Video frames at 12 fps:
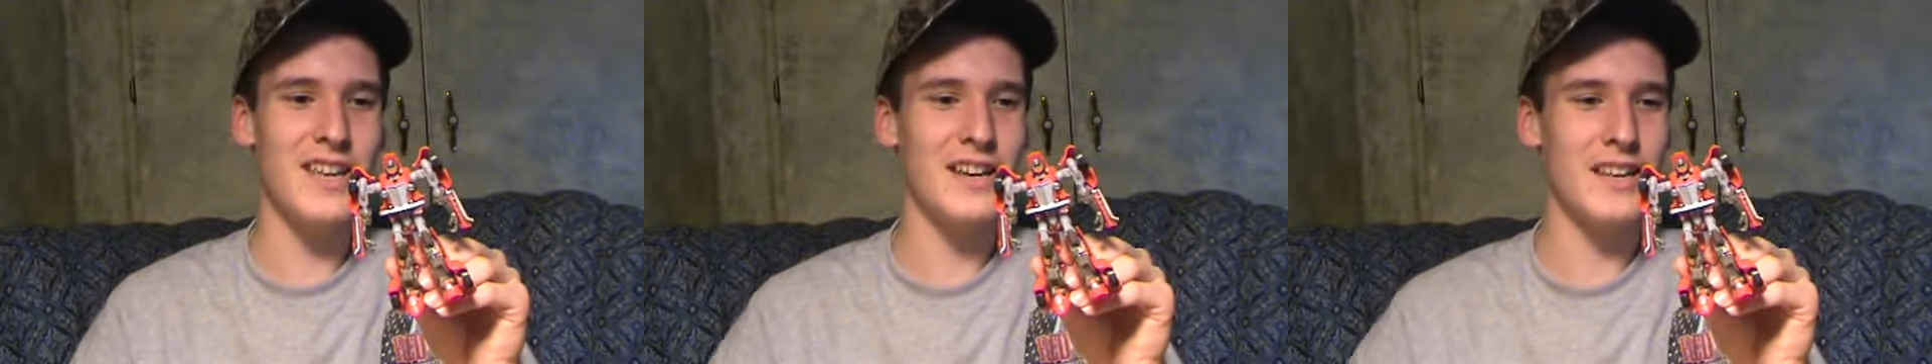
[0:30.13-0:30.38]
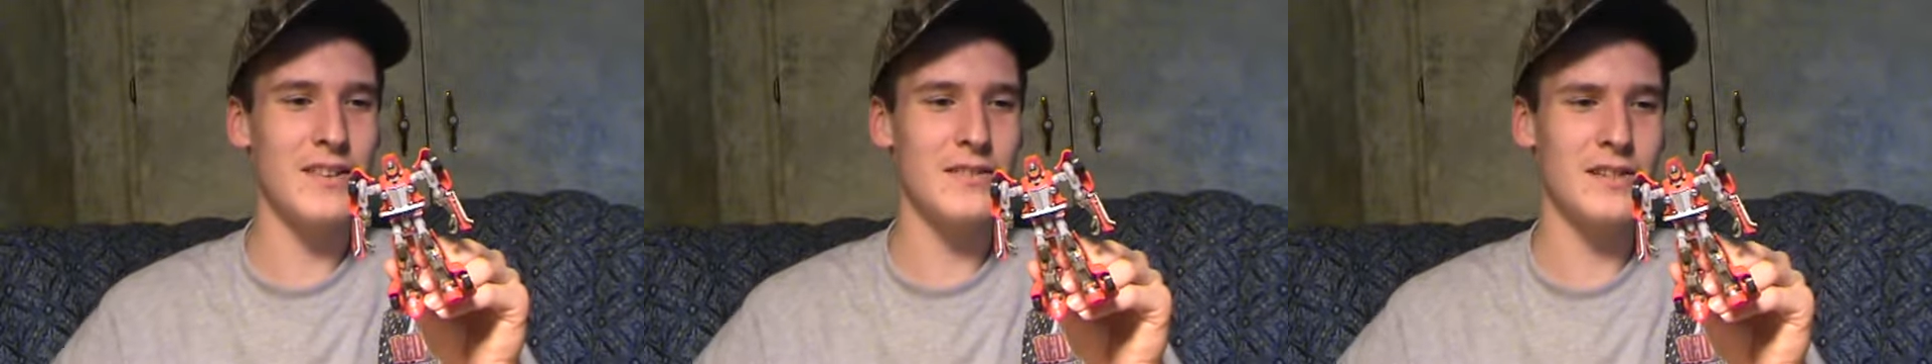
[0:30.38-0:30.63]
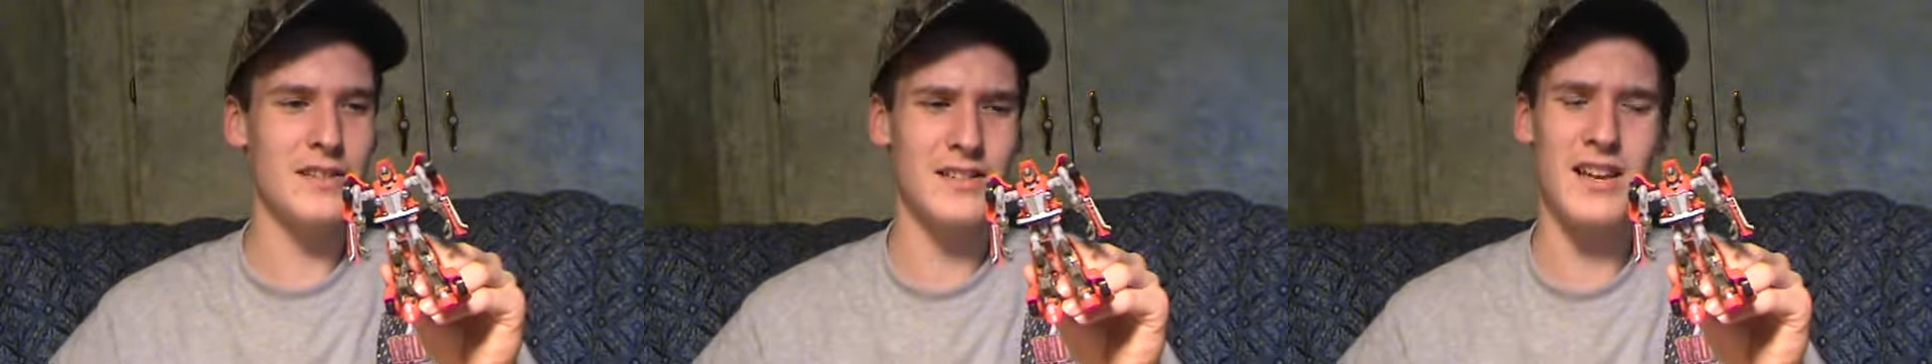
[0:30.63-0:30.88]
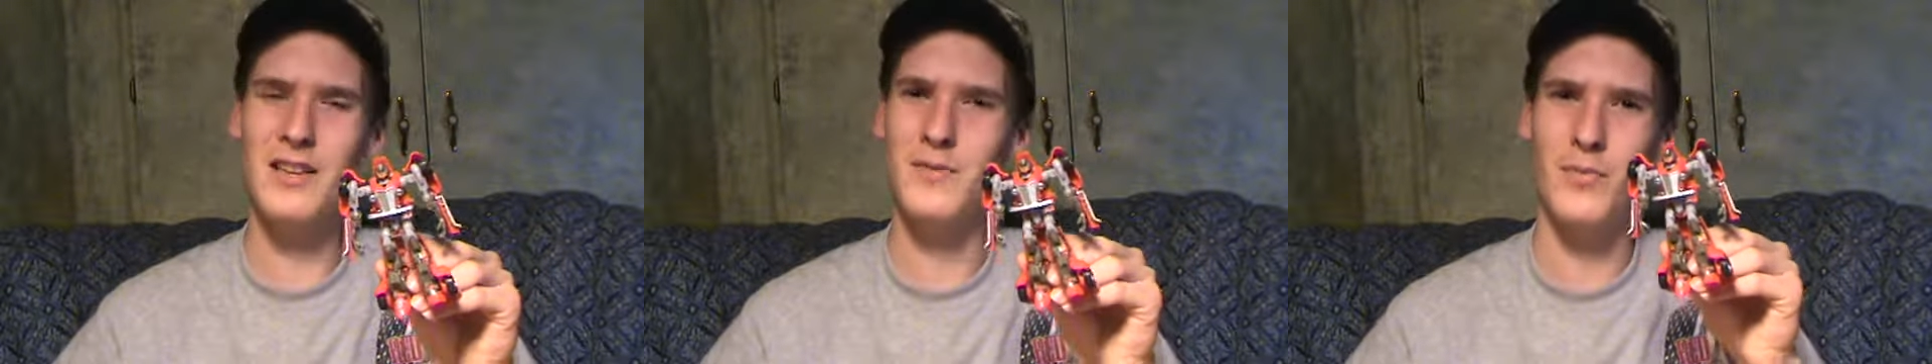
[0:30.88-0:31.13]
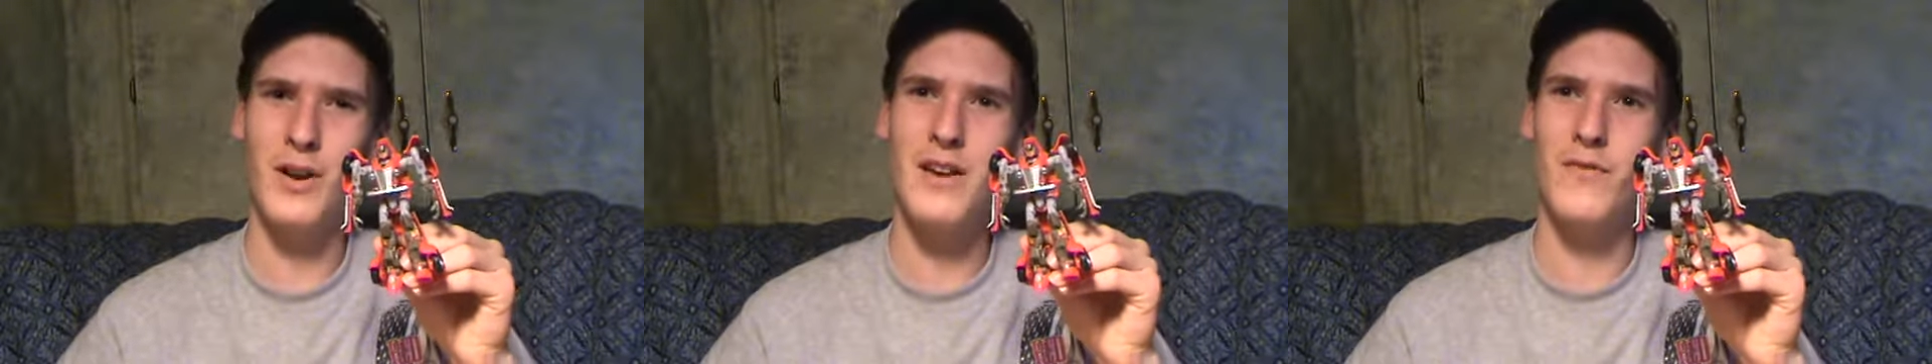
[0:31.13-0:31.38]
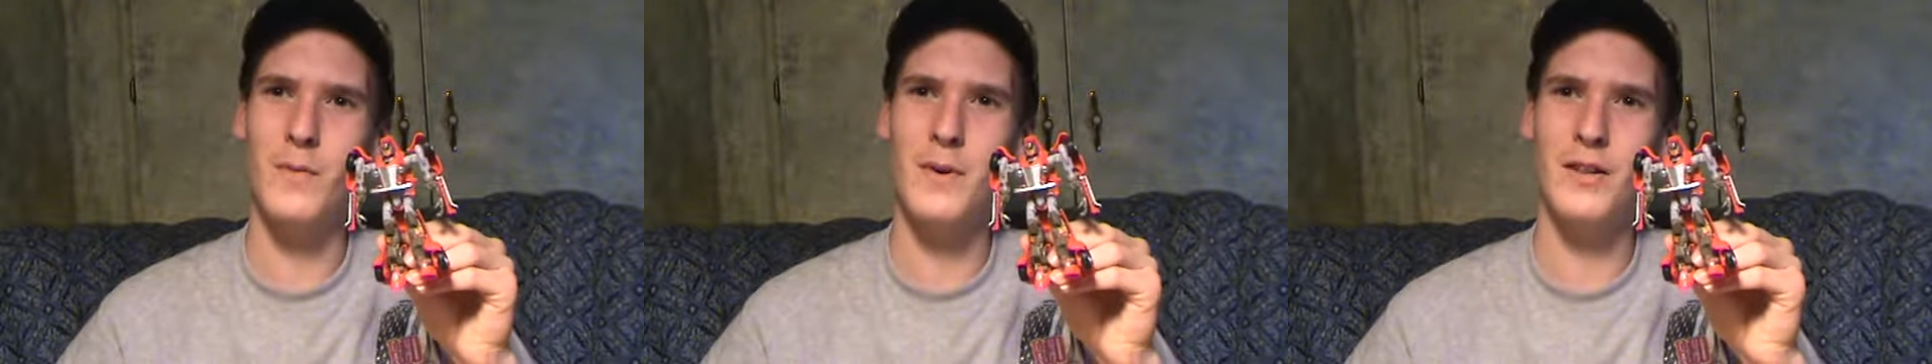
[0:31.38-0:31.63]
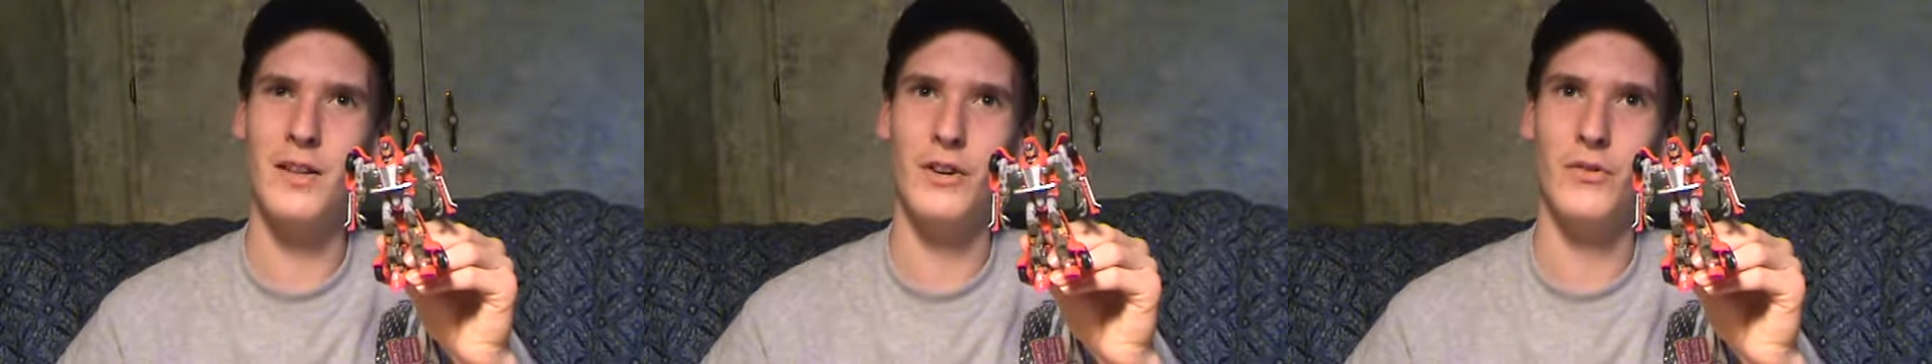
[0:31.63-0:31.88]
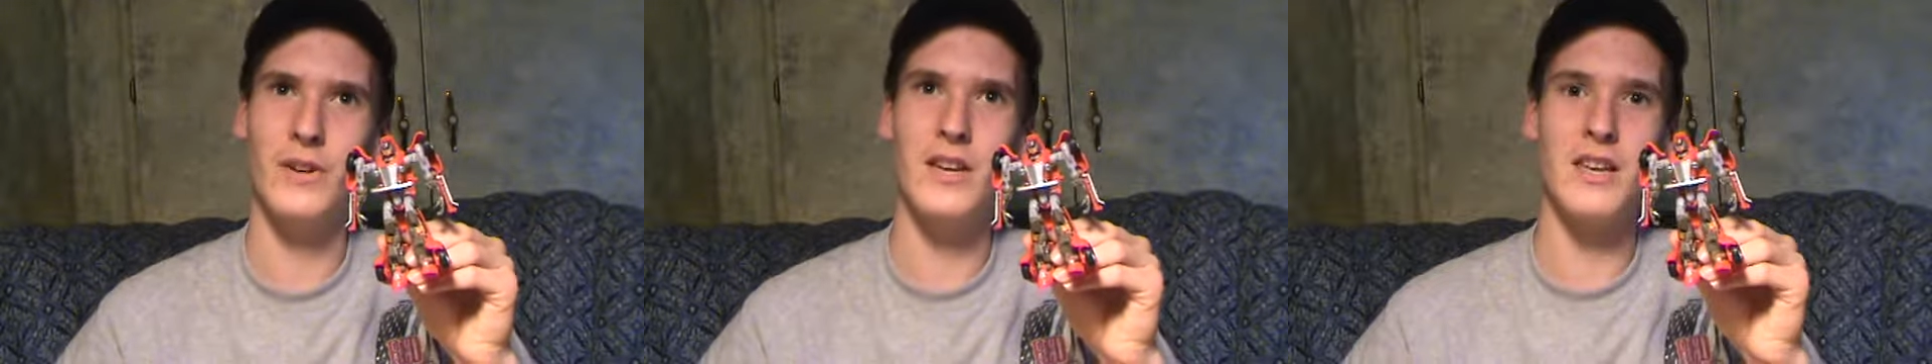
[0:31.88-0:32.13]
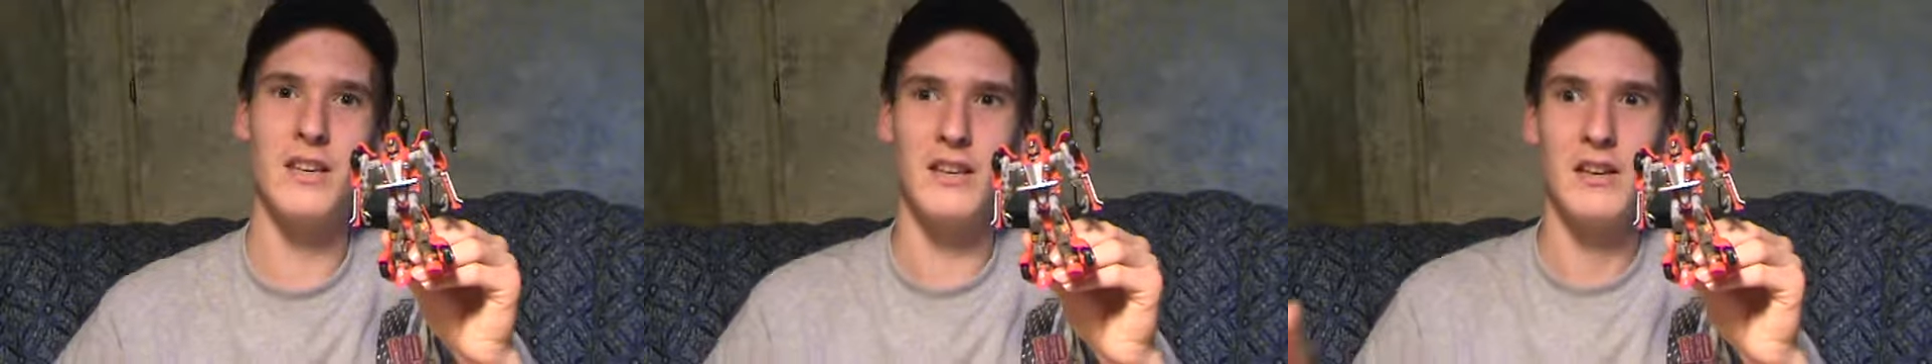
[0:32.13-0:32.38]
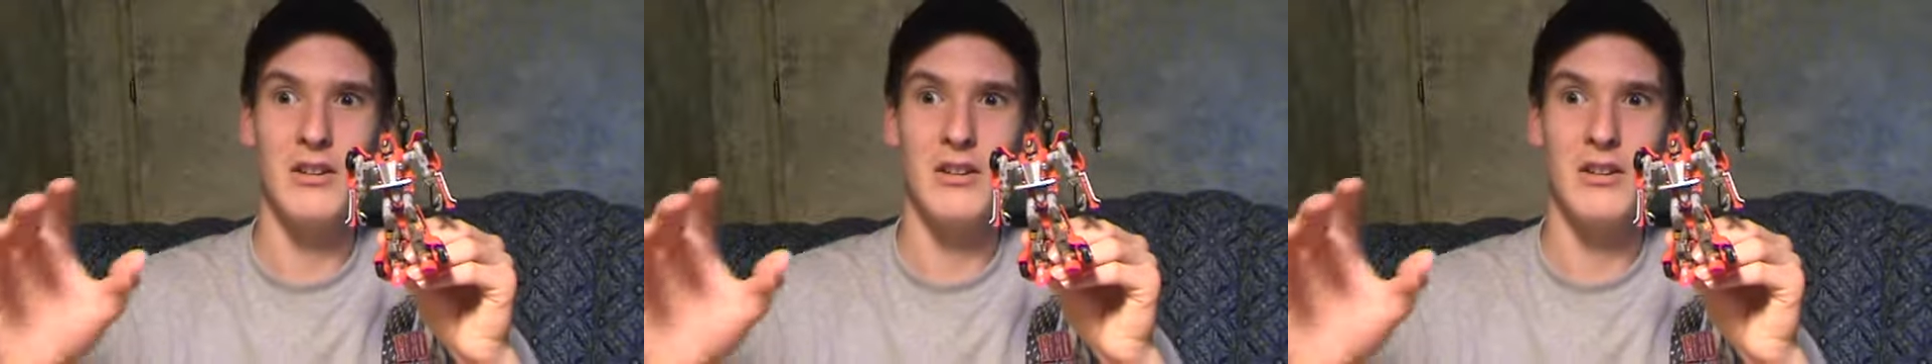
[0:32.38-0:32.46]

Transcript: and it's a nice break from all the gritty,